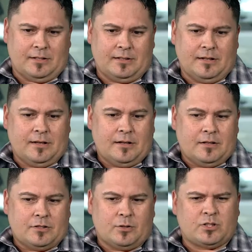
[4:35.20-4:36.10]
and
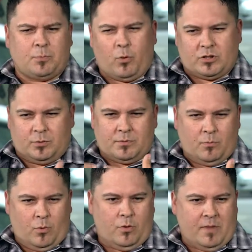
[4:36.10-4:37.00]
so sports was
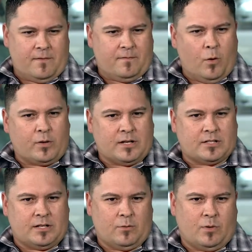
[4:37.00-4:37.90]
more my
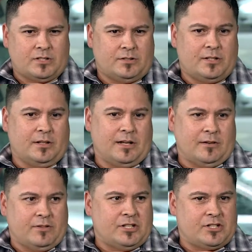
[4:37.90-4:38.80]
focus. And it wasn't until I
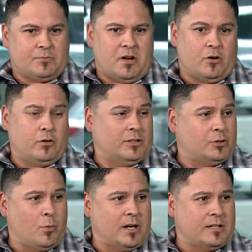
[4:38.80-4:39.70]
reached my early
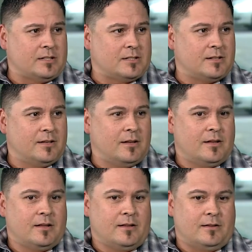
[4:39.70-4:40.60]
twenties
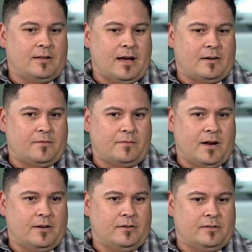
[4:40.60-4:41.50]
that a
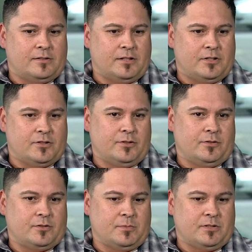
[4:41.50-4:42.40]
friend
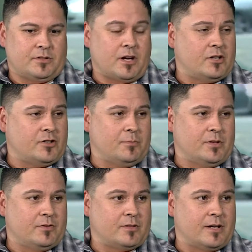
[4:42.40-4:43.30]
introduced me to country
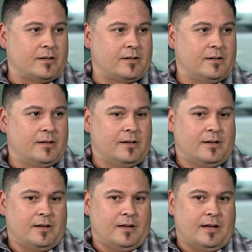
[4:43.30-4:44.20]
music,
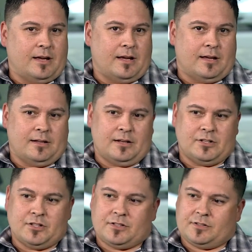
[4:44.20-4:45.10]
and I
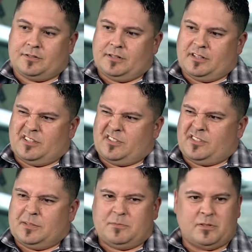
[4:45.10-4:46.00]
just it just
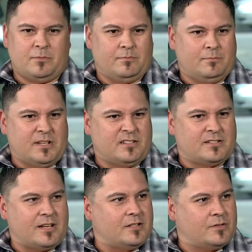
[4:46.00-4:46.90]
seemed to make
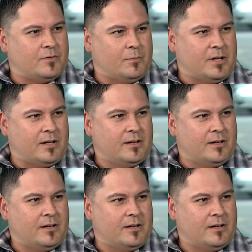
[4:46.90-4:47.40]
sense for me.